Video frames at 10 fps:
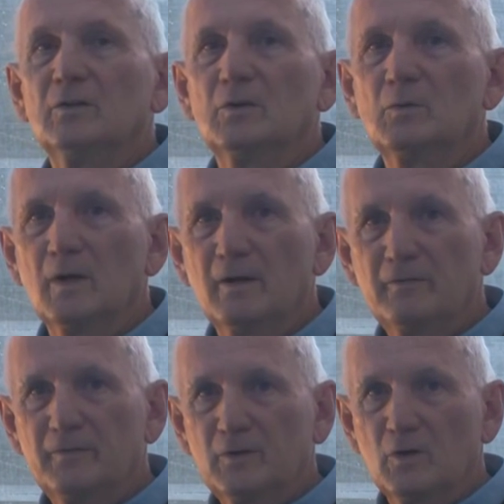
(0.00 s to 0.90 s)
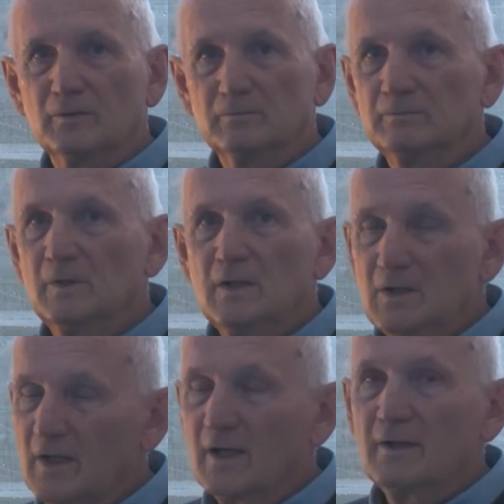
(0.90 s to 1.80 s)
who have got
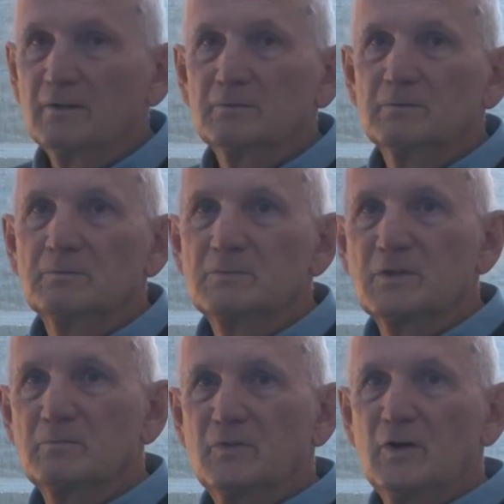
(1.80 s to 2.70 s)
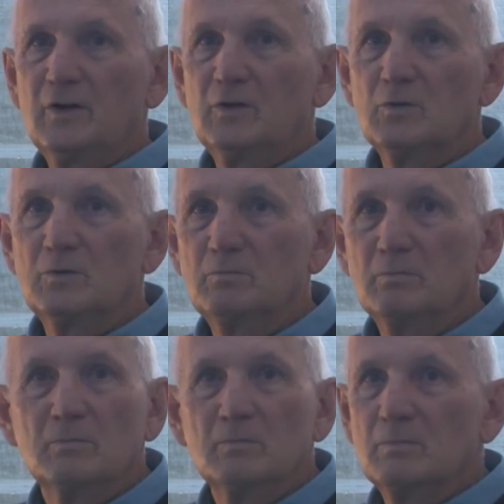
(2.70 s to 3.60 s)
some very good
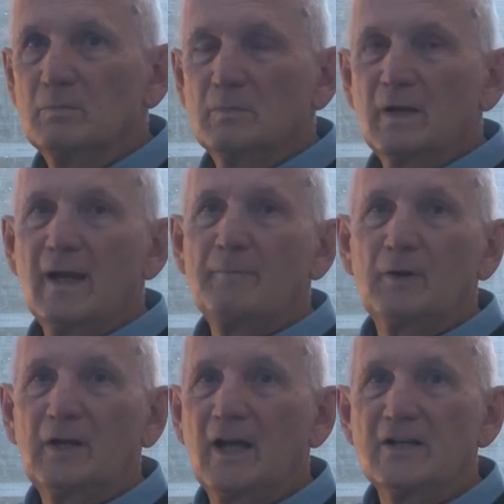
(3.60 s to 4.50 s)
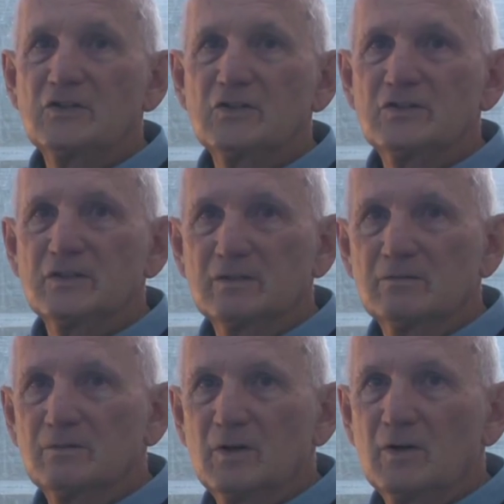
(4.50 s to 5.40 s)
applications
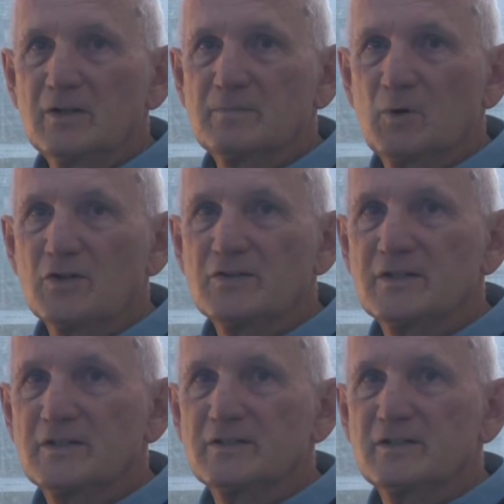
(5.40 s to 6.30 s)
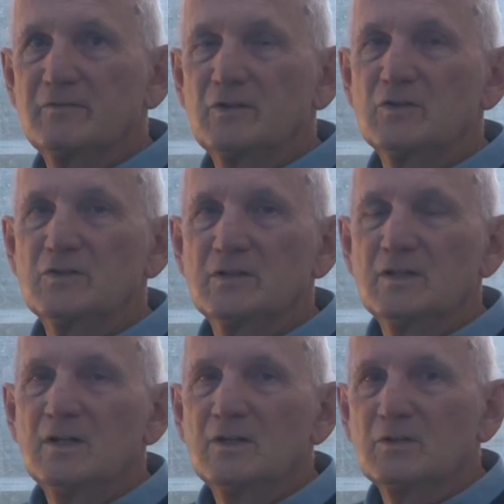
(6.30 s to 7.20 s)
and various processes they've used
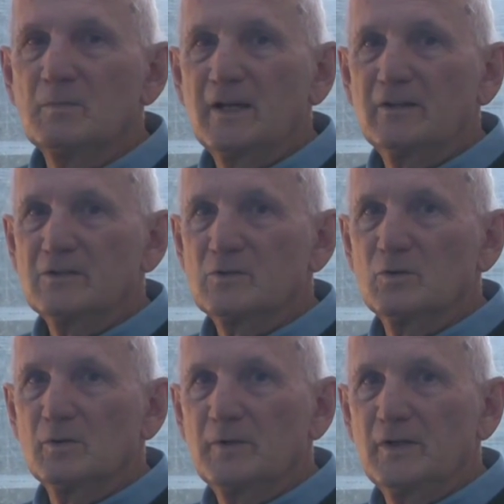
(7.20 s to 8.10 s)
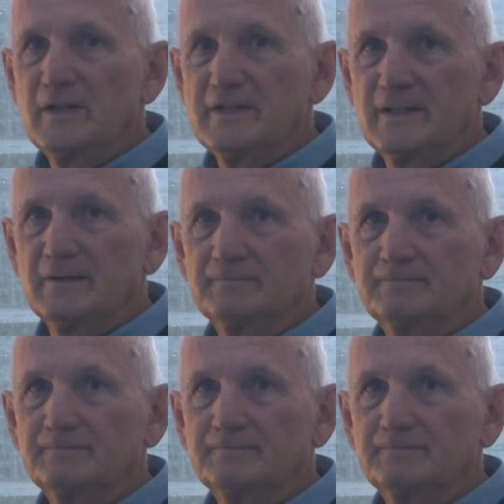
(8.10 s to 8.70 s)
to make this all a bit easier.